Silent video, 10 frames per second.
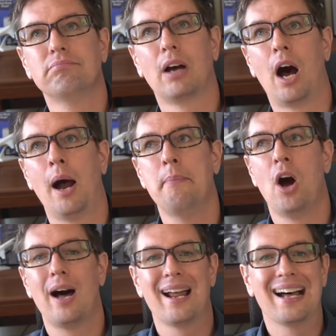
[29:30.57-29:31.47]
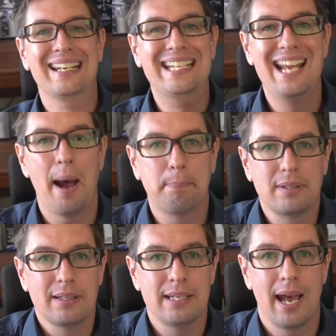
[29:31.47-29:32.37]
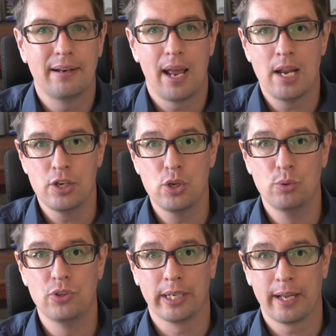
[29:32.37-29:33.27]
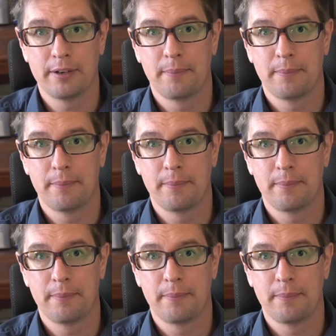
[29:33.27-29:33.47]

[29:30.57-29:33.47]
adept yet at using it.